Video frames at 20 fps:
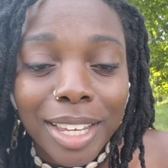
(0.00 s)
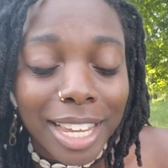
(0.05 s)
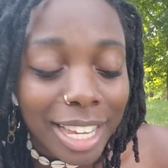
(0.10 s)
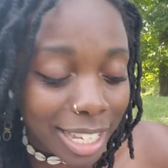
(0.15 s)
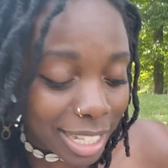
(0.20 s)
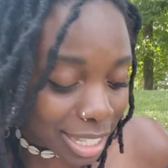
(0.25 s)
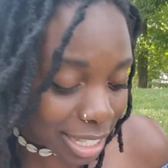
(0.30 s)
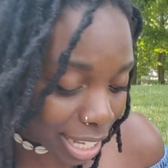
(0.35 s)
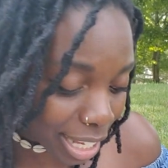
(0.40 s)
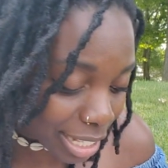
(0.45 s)

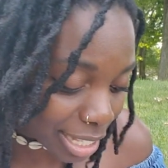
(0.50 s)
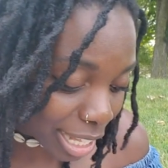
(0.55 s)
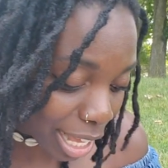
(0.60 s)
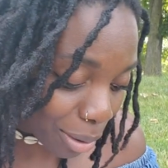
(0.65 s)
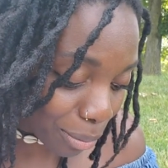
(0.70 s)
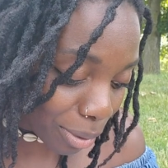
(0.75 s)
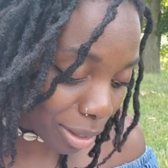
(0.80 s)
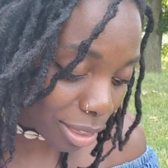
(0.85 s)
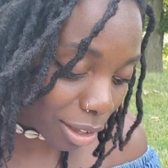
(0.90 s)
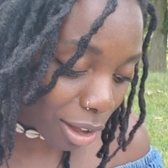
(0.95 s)
it says
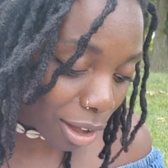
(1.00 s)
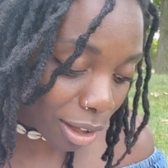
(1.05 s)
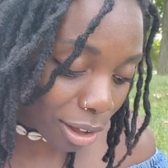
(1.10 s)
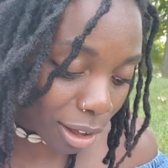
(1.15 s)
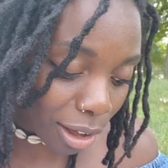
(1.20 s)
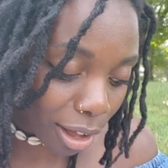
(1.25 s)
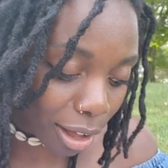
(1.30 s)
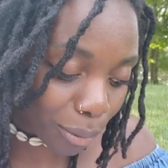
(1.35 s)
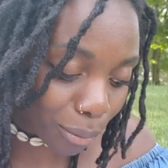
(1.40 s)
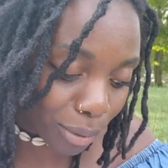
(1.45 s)
that with
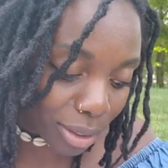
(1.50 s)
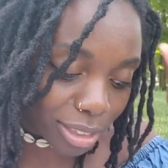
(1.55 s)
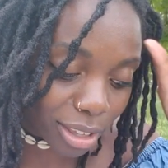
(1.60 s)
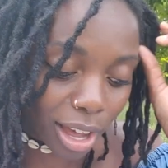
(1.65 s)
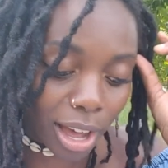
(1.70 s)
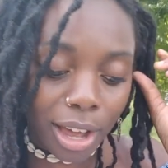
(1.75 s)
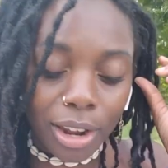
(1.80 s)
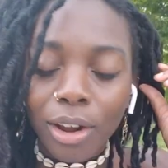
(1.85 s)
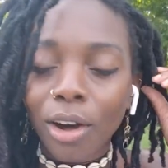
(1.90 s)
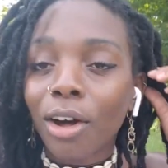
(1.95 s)

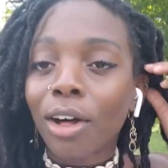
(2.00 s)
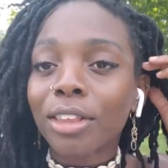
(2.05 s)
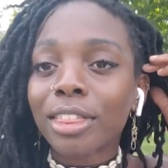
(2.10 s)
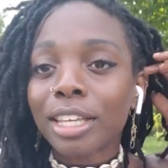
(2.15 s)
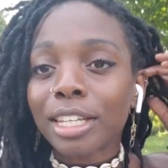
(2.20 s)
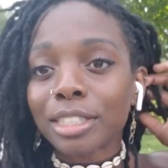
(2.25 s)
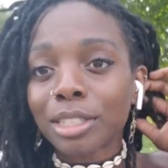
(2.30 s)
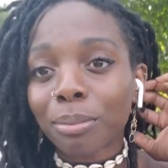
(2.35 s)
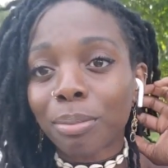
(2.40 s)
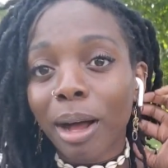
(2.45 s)
God, all
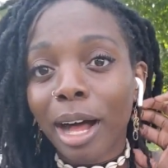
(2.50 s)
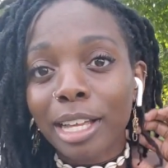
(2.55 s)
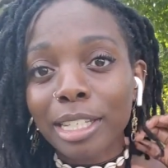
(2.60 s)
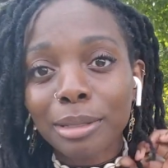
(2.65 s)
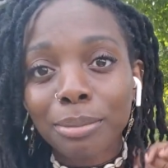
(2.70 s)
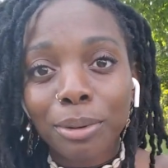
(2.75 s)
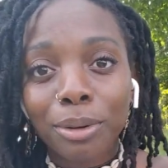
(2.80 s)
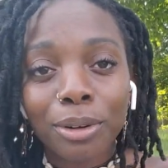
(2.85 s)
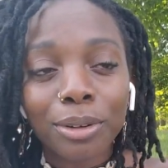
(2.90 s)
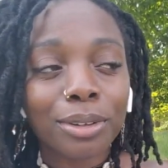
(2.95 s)
things are
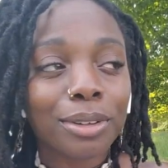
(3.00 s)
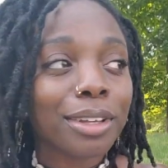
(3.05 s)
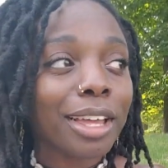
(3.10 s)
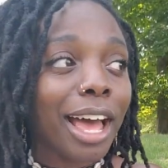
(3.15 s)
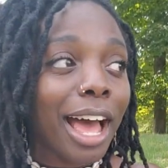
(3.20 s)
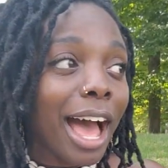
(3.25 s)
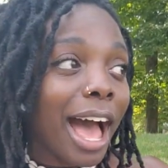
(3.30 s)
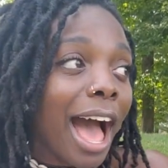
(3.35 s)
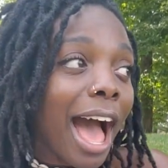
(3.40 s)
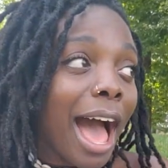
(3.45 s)
possible.
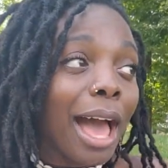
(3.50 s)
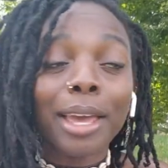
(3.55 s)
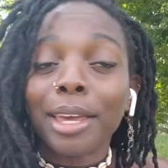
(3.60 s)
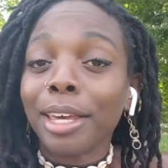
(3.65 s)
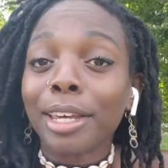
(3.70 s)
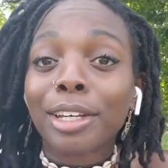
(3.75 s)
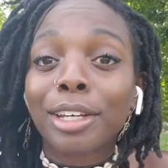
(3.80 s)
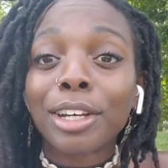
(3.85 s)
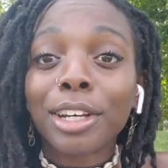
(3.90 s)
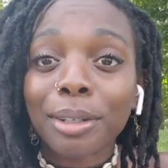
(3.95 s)

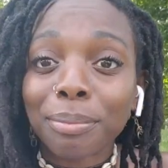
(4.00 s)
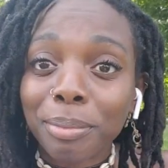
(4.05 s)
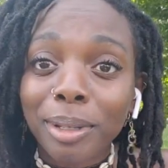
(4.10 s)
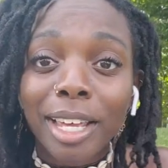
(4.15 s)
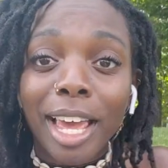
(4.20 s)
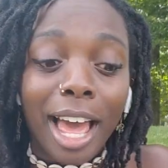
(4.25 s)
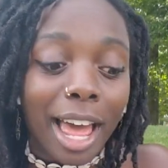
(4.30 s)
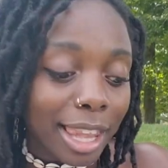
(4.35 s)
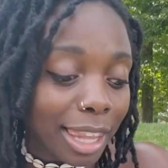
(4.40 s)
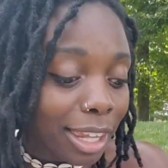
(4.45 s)
It could
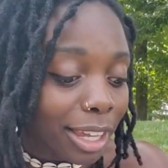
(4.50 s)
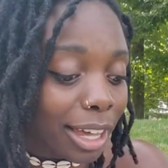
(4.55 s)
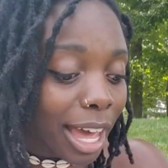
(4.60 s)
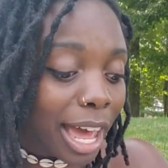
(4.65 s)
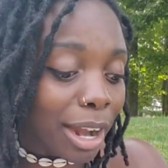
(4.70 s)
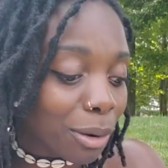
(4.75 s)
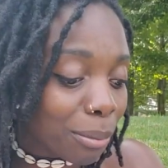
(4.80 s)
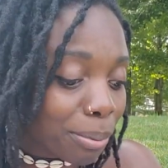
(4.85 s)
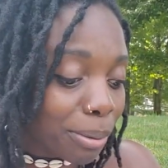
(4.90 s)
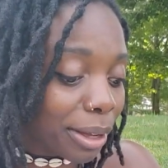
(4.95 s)
be. I
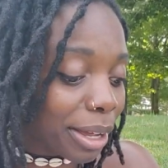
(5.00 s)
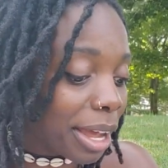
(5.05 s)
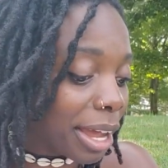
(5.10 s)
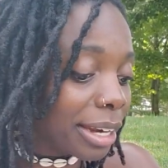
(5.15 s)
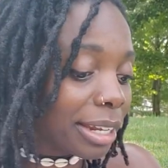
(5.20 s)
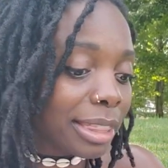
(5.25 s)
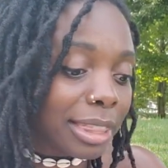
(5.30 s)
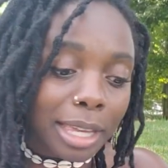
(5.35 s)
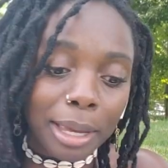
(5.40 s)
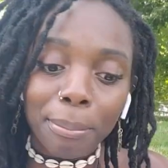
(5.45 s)
don't put
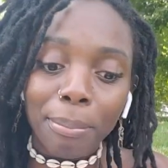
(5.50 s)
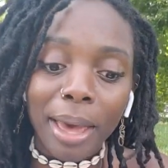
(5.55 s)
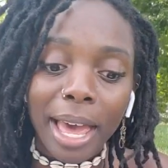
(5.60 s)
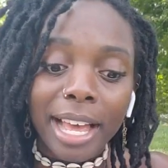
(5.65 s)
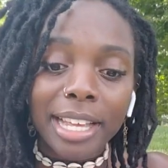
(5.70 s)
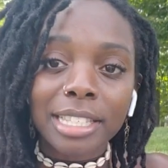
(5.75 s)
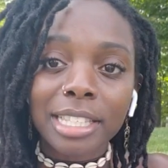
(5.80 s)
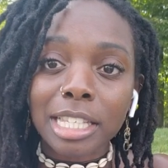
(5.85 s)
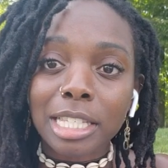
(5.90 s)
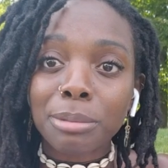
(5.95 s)
anything
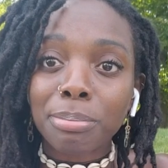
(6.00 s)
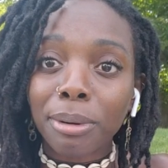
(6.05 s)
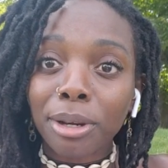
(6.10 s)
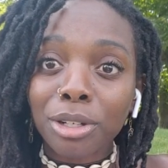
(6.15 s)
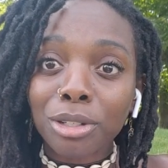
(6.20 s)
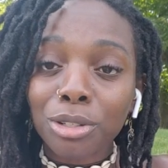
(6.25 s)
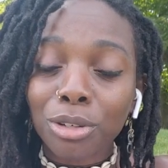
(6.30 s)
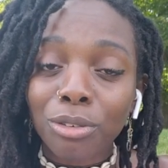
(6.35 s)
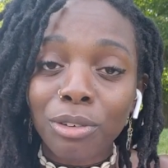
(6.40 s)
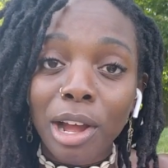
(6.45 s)
past the
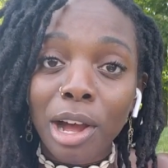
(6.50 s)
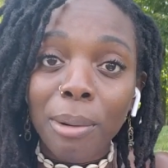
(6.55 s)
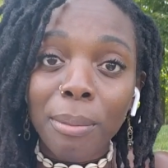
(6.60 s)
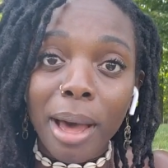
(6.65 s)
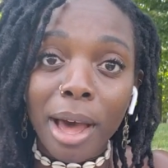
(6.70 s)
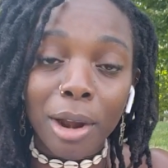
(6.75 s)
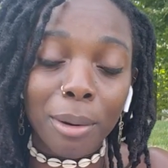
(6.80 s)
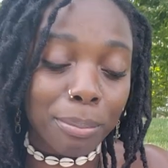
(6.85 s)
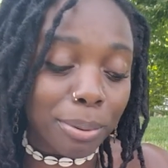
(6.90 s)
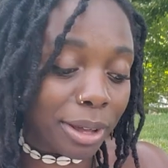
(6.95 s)
spiritual realm.
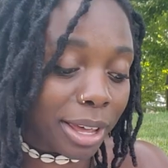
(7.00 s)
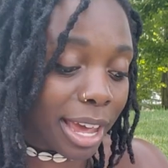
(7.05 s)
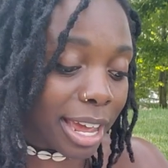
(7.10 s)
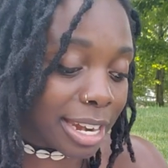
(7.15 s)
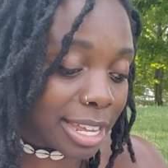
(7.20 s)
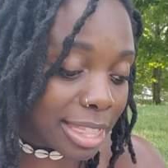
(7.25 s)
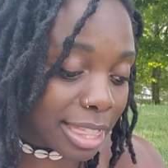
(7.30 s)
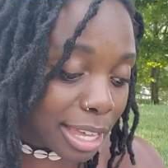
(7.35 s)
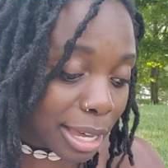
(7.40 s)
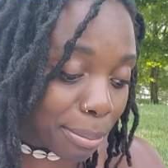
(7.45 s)
I don't put
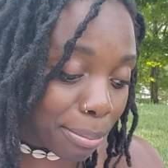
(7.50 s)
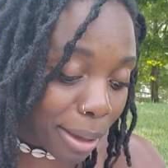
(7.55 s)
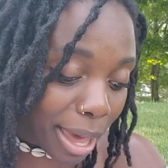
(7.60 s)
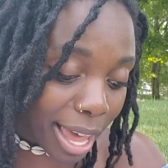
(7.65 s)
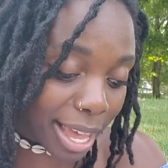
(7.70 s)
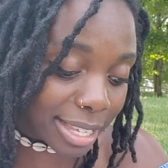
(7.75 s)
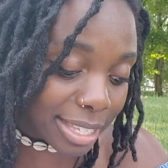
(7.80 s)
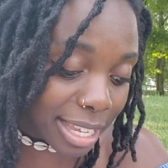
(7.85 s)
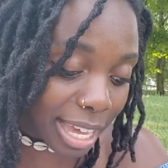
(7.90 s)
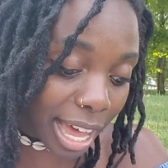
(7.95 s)
anything
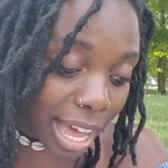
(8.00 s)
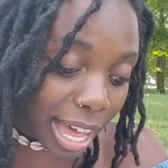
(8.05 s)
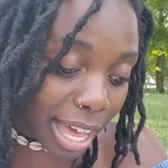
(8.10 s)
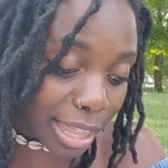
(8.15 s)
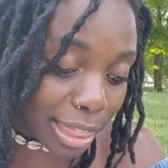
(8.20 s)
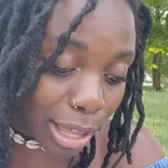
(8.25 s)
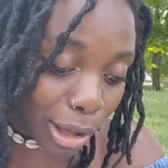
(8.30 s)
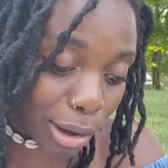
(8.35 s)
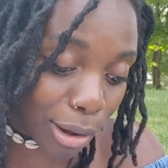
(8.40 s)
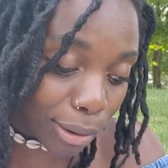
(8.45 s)
past
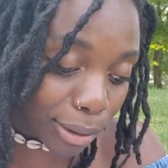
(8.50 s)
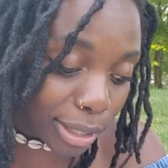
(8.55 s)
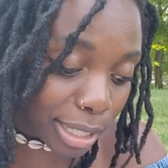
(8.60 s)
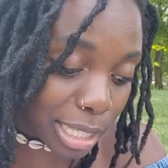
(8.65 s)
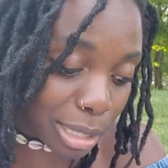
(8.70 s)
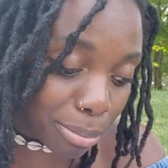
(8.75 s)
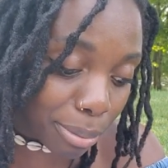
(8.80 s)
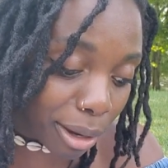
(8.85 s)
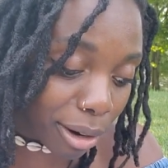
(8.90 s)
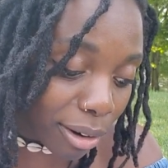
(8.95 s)
God, the Holy
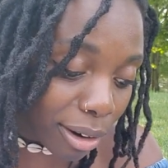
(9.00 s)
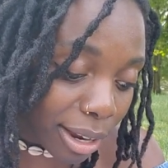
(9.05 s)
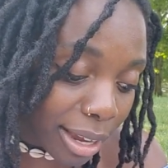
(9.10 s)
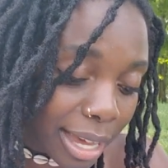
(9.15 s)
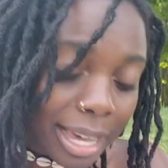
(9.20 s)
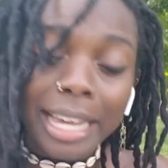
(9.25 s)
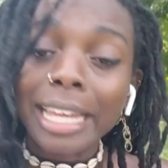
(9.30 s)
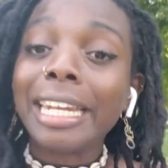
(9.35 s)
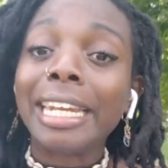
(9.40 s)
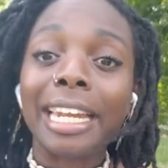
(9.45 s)
Spirit,
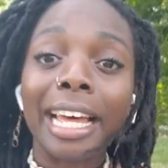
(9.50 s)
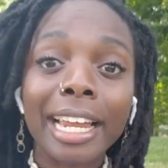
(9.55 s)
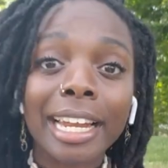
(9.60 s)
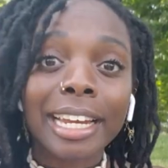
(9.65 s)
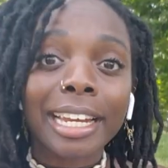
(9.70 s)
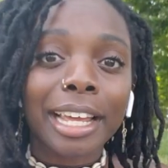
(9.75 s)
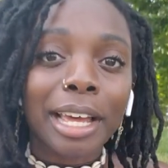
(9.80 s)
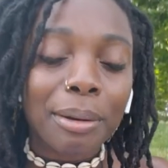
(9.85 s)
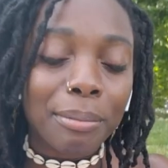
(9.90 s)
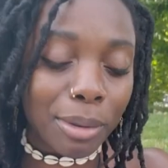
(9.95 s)
none
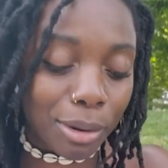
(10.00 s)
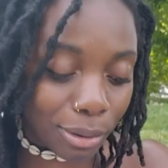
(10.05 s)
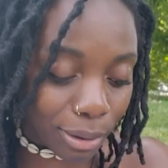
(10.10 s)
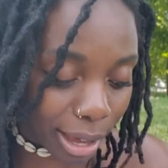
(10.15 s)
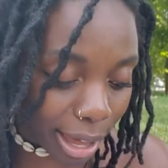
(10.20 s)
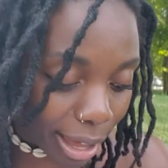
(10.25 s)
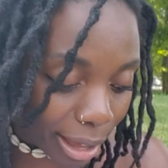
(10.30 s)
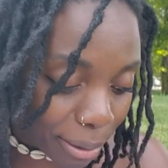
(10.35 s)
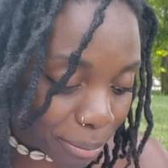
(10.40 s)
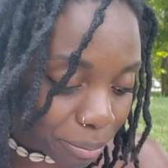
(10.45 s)
of them,
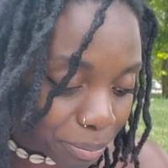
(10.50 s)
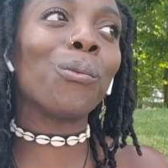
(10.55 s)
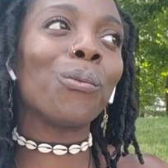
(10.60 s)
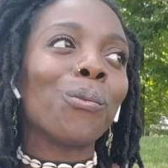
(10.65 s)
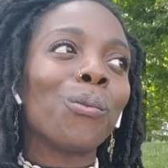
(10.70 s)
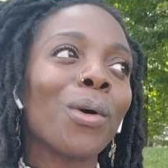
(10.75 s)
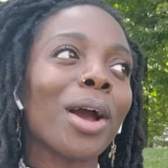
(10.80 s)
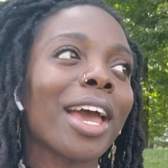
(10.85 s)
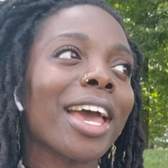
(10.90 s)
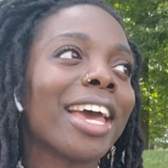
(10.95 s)
okay?
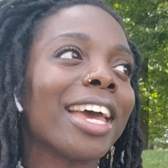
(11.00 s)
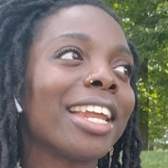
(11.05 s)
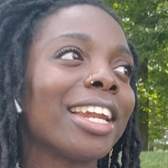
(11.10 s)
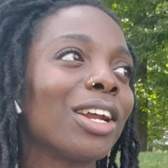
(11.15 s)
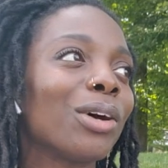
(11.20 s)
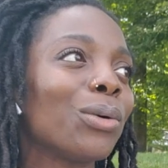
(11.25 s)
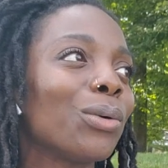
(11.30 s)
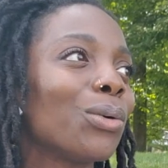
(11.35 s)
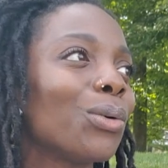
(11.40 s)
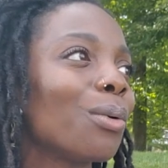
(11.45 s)

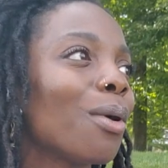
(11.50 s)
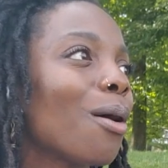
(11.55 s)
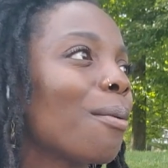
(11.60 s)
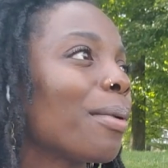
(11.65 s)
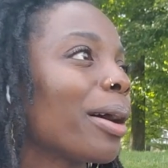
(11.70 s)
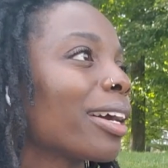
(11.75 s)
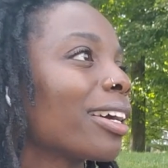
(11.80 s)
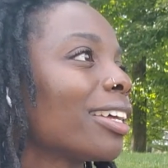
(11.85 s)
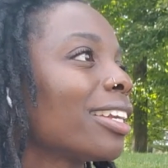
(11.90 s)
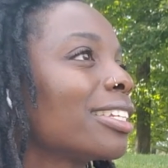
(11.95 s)
Oh
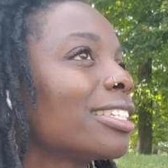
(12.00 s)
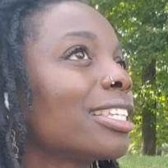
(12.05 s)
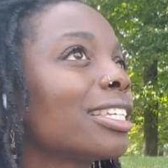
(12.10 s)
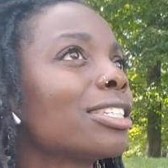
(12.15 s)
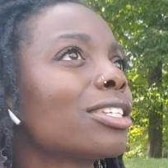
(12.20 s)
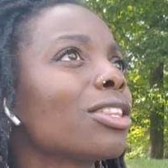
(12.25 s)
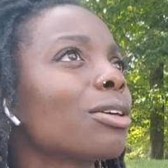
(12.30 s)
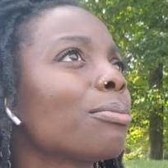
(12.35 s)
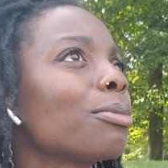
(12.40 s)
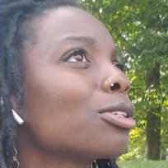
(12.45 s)
my goodness,
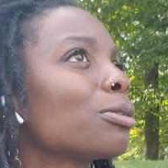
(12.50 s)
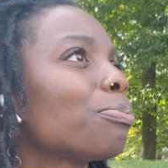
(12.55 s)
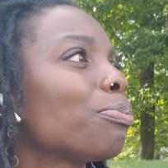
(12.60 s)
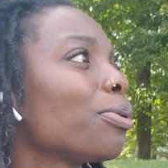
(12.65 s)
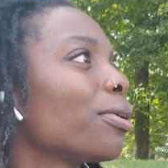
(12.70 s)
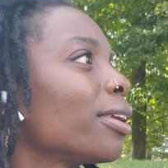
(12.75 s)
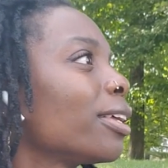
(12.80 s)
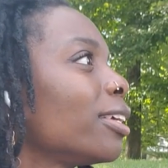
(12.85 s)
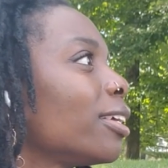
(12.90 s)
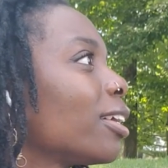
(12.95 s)
these are the most
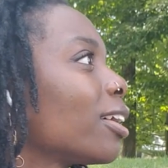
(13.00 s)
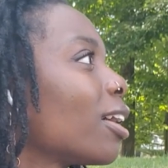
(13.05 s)
pretty